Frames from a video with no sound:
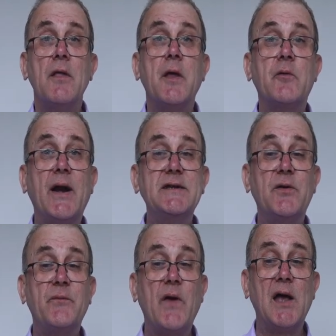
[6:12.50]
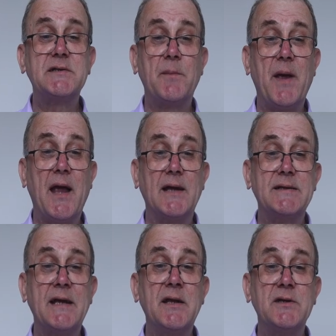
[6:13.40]
The creature first appeared
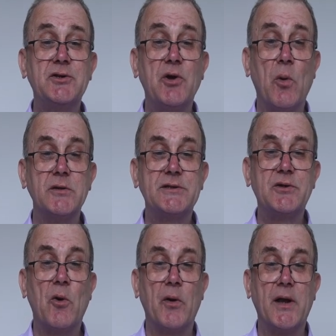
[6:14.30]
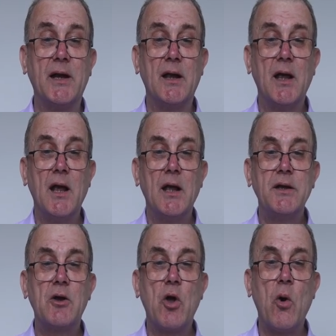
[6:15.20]
in the short story,
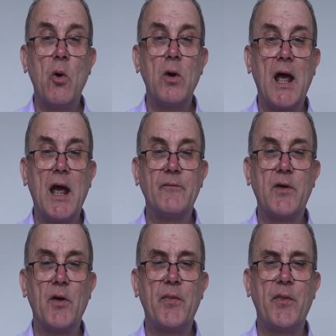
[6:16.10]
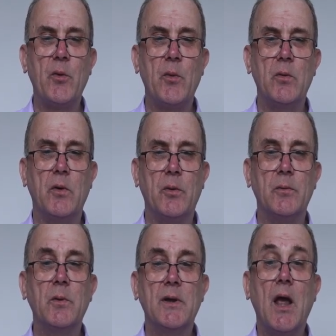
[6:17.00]
The Call of
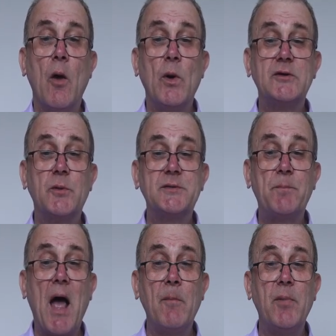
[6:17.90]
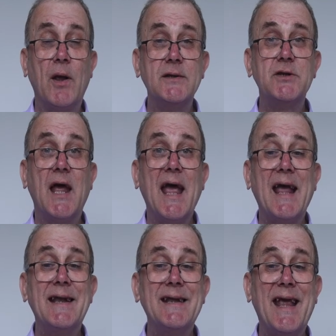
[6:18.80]
Cthulhu, which was published
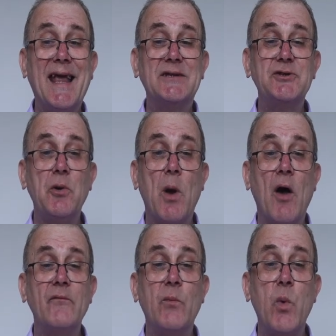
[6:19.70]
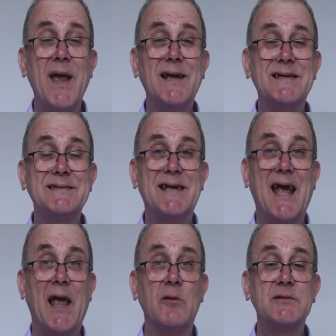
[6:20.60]
in an issue of Weird
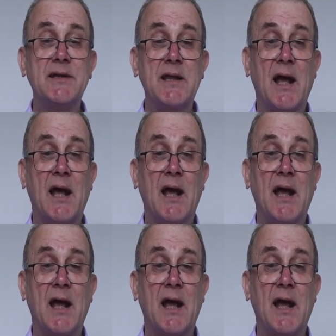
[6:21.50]
Tales in